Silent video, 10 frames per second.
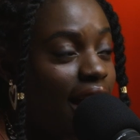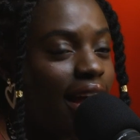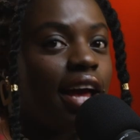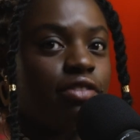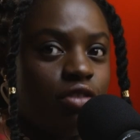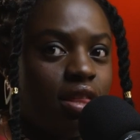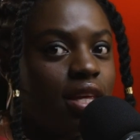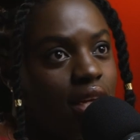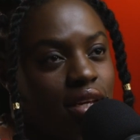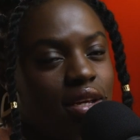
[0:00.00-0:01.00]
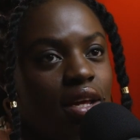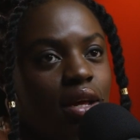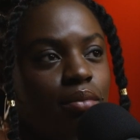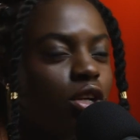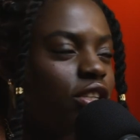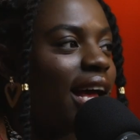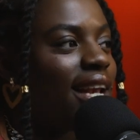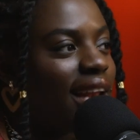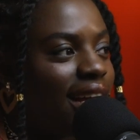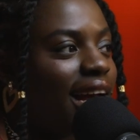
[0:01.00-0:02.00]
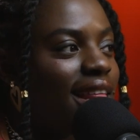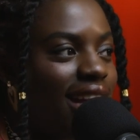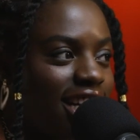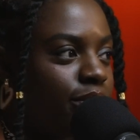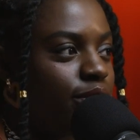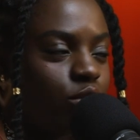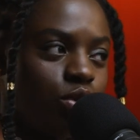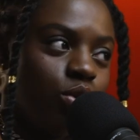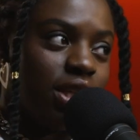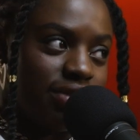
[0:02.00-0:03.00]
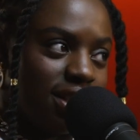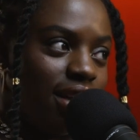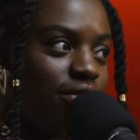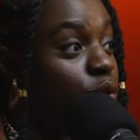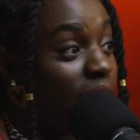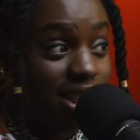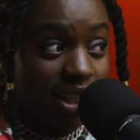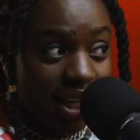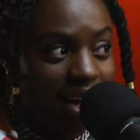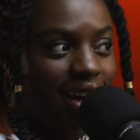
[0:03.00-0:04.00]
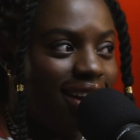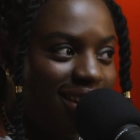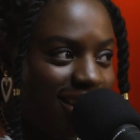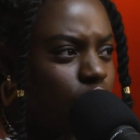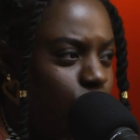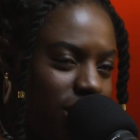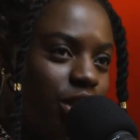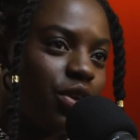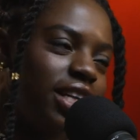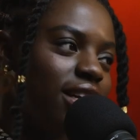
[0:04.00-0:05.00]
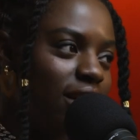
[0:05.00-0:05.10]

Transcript: I have to think, because unlike other husbands who don't give a stuff, you actually care to a degree.